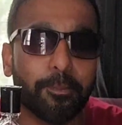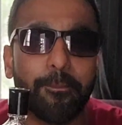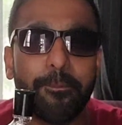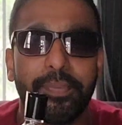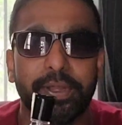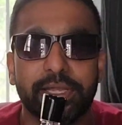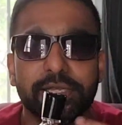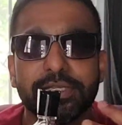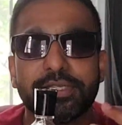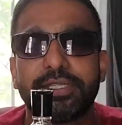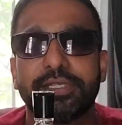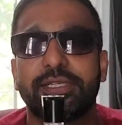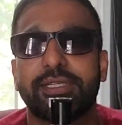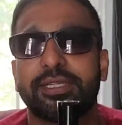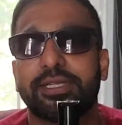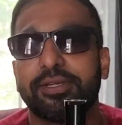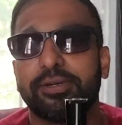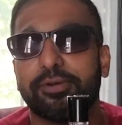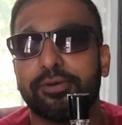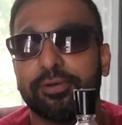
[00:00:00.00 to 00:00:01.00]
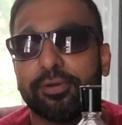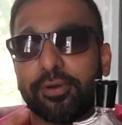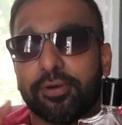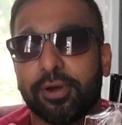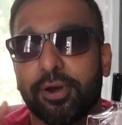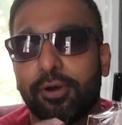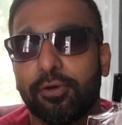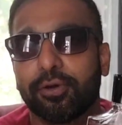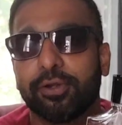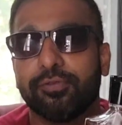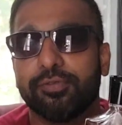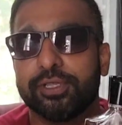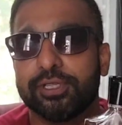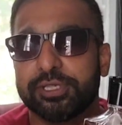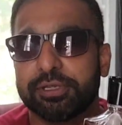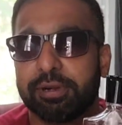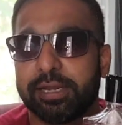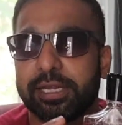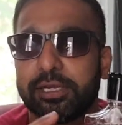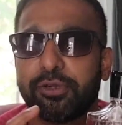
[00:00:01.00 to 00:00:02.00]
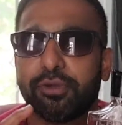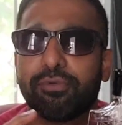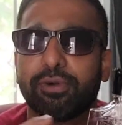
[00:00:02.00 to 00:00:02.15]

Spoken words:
based out of this, trying to